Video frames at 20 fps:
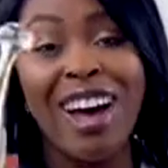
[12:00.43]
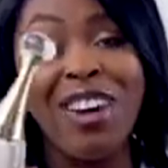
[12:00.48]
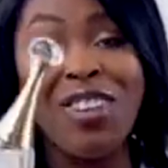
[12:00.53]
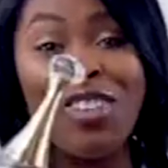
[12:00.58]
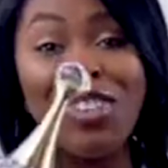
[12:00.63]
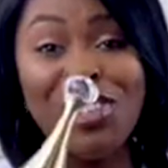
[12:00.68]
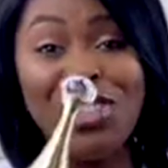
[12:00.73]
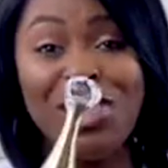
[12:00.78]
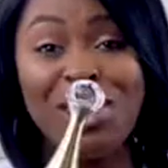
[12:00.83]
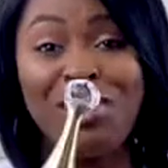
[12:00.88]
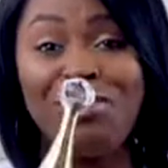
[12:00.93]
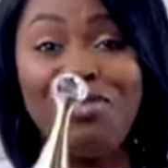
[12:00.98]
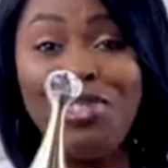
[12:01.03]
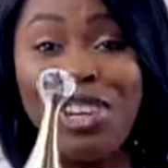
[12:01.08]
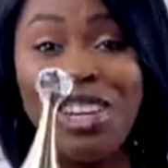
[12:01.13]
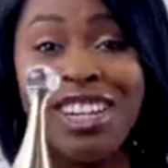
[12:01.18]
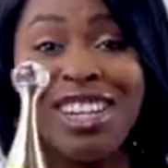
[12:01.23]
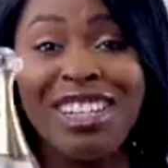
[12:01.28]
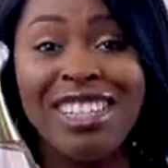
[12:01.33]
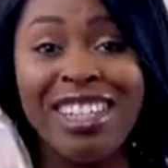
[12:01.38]
own just
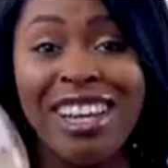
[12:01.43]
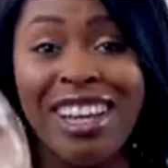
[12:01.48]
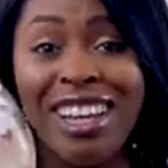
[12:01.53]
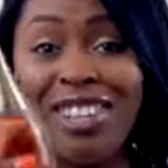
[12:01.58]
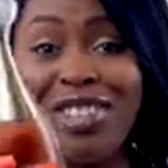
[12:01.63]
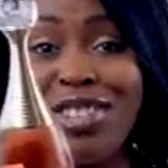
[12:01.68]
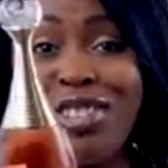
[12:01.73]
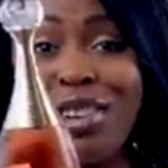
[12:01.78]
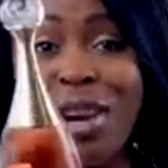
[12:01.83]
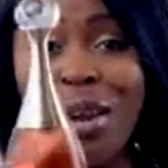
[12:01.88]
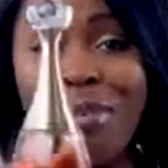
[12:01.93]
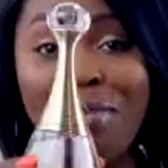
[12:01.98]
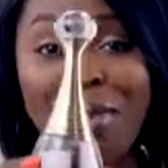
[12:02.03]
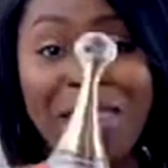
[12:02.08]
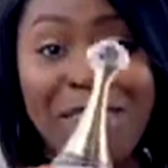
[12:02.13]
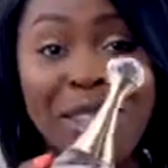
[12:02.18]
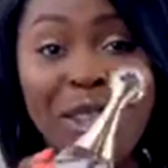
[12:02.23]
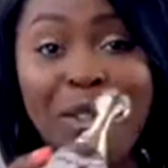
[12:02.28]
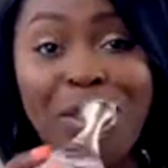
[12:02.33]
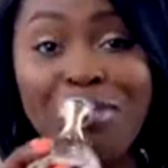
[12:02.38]
finished, and I just grabbed
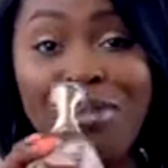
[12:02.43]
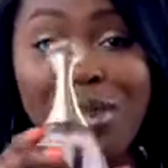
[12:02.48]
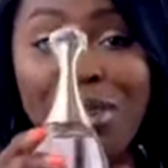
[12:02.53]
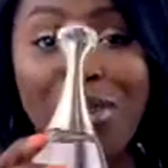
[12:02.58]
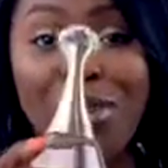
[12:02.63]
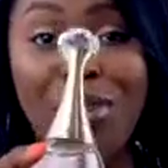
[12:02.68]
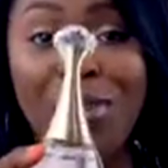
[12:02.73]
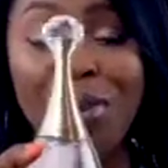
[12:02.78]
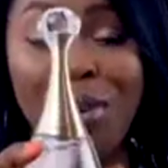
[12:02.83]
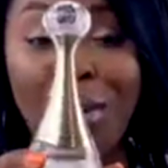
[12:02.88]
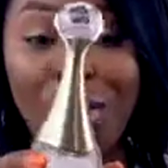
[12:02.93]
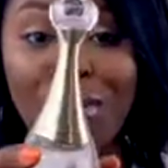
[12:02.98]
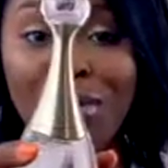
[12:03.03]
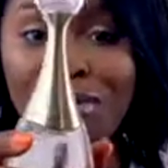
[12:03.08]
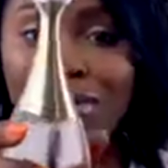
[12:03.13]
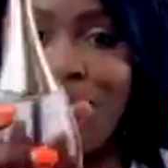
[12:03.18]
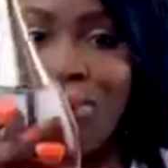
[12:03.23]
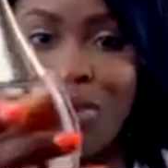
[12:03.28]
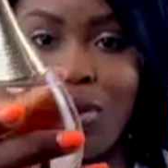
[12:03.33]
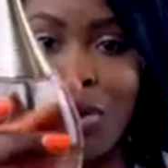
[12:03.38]
myself a
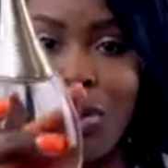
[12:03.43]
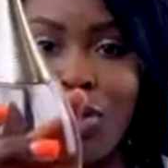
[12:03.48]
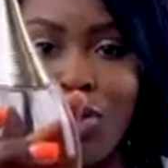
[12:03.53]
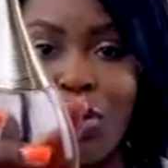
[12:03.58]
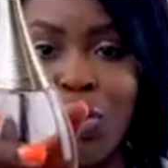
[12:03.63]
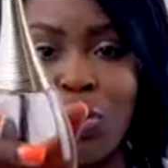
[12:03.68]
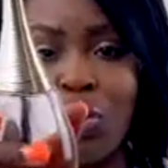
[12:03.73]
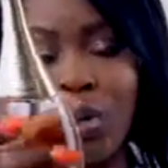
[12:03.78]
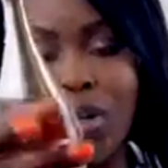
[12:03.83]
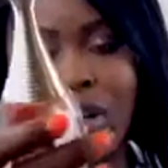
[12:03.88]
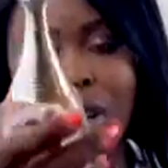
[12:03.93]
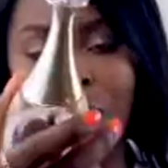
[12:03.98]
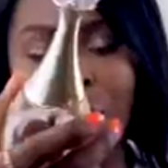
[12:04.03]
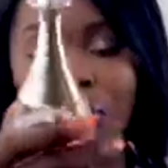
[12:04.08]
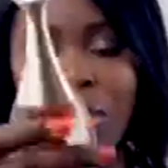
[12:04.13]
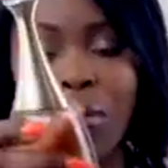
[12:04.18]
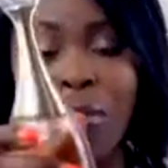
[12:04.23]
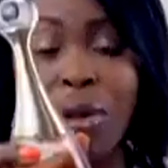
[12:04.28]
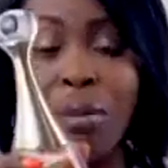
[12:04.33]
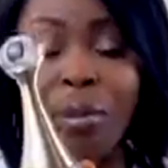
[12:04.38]
new one. I'll
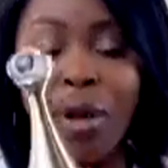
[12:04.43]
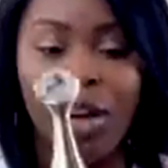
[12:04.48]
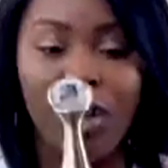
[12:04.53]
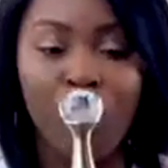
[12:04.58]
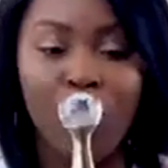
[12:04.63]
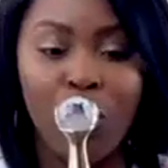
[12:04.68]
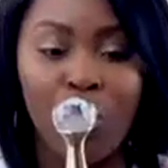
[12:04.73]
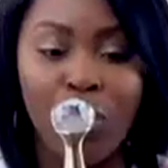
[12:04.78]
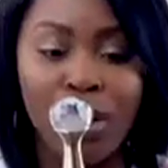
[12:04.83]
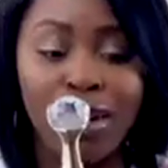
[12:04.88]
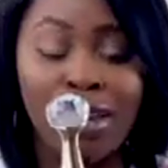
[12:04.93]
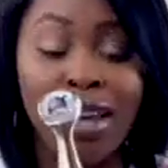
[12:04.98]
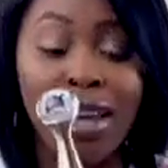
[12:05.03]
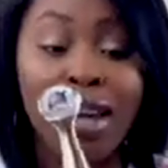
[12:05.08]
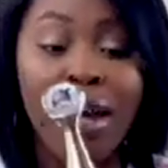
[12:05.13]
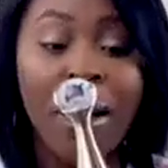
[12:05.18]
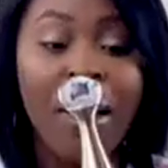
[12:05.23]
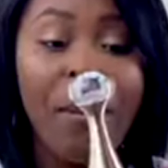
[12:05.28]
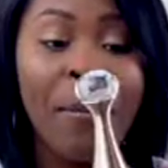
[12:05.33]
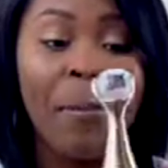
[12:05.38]
probably buy her one.
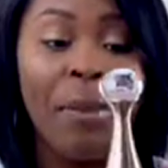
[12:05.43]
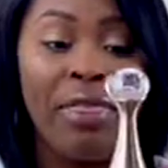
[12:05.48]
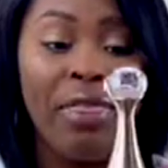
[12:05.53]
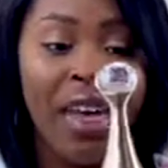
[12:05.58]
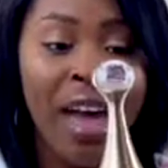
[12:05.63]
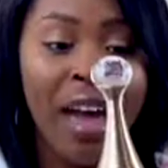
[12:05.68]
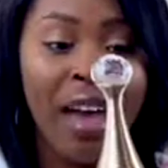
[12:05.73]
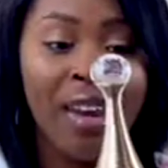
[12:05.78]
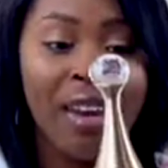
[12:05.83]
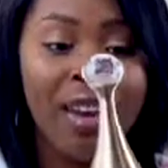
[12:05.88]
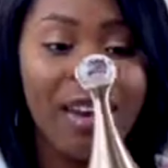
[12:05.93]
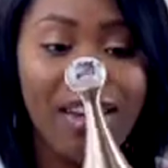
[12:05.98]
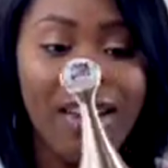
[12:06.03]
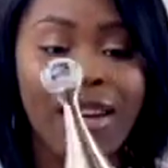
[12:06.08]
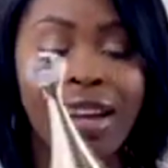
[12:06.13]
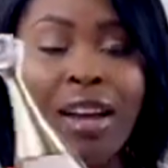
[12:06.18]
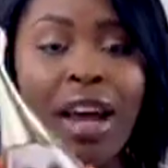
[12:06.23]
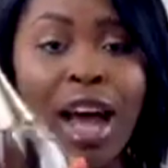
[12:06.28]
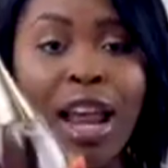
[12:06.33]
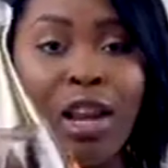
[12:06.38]
But then
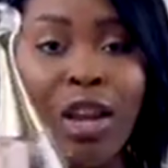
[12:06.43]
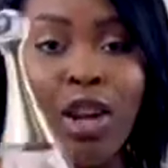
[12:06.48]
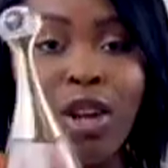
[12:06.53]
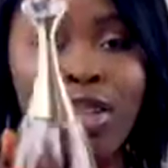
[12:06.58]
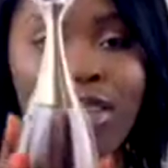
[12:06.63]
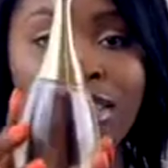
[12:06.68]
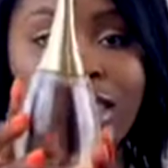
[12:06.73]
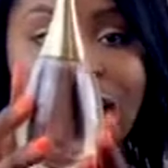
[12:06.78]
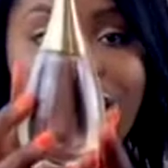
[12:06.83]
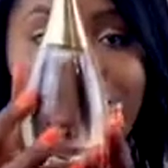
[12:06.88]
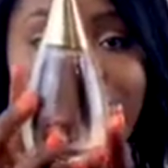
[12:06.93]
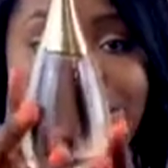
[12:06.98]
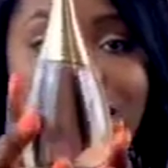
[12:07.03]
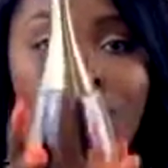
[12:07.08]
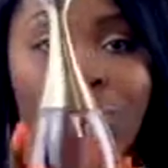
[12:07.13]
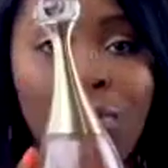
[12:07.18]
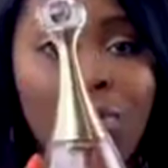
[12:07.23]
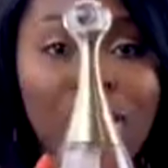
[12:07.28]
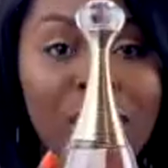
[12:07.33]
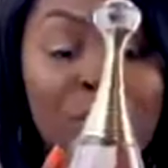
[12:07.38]
I went and I
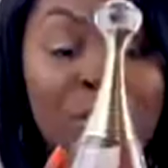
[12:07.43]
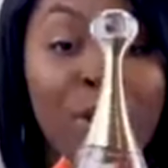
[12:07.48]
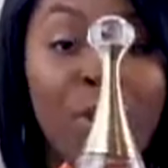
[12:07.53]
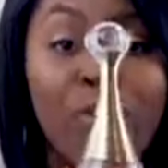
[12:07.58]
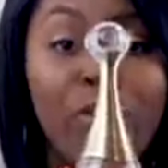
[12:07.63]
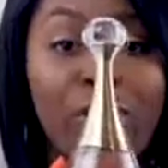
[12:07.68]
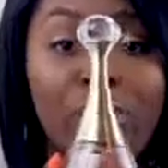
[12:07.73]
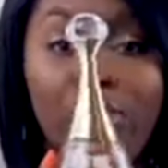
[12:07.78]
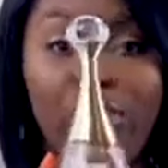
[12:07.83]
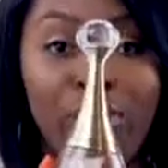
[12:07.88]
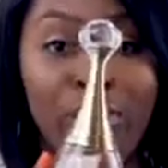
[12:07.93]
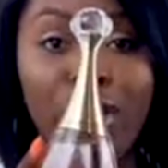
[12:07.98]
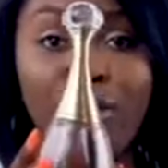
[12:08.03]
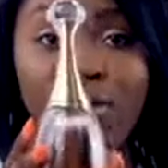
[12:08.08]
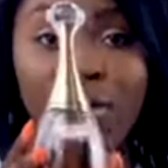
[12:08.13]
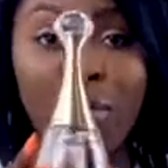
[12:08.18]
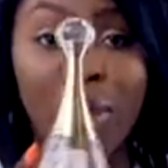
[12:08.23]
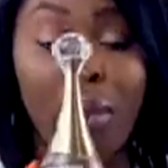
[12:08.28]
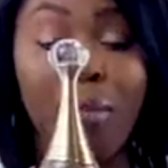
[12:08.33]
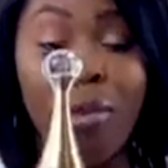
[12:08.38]
smelled this perfume first
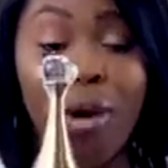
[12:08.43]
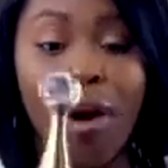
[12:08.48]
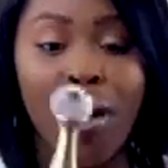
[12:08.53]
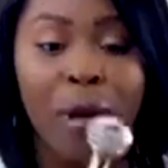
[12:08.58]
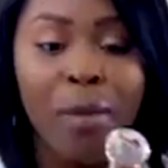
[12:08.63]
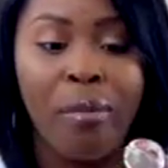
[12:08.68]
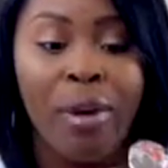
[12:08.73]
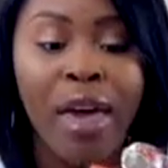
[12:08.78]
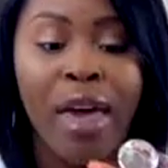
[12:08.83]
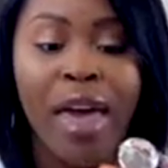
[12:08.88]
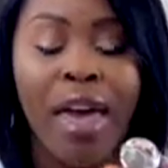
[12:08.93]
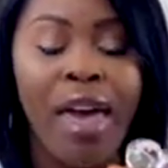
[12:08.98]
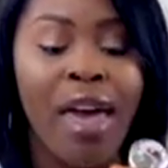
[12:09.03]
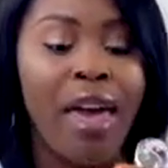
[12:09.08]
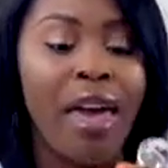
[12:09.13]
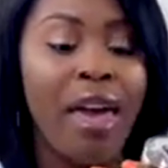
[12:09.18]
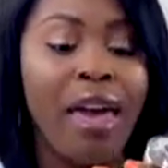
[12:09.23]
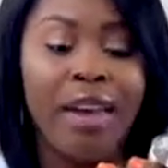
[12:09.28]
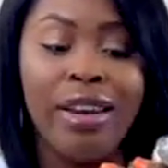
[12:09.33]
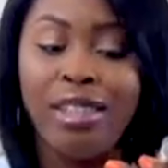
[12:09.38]
from my mom,
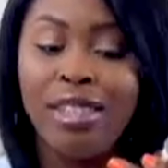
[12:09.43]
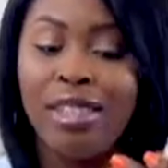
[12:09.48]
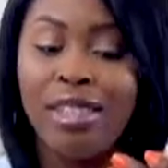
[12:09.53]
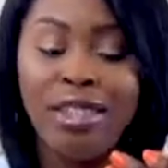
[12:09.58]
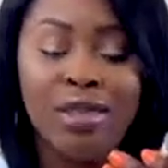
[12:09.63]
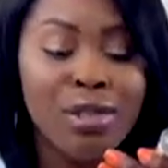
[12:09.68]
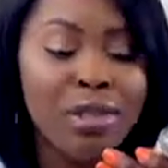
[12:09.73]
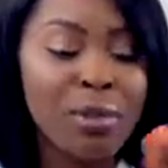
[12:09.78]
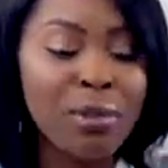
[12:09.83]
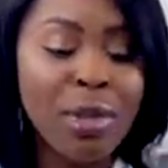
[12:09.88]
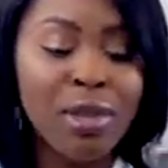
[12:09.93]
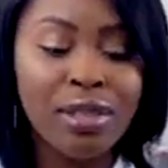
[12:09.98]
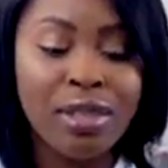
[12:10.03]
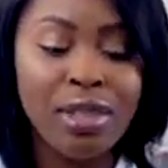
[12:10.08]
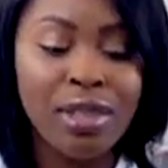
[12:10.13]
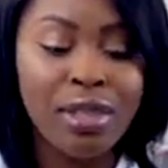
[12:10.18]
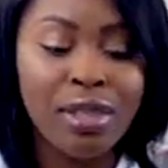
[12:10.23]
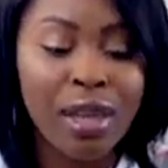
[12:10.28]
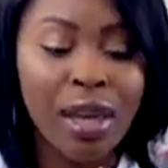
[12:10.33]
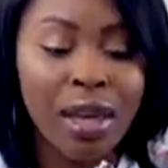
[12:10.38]
and it still smells the
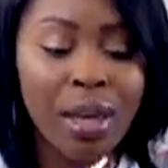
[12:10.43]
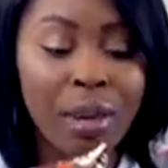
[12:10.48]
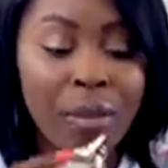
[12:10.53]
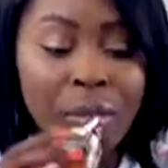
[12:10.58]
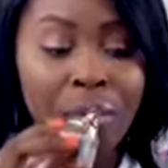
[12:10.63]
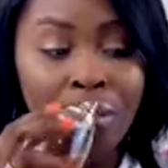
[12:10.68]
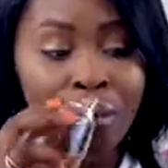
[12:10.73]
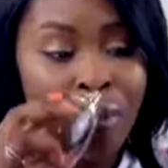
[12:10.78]
same,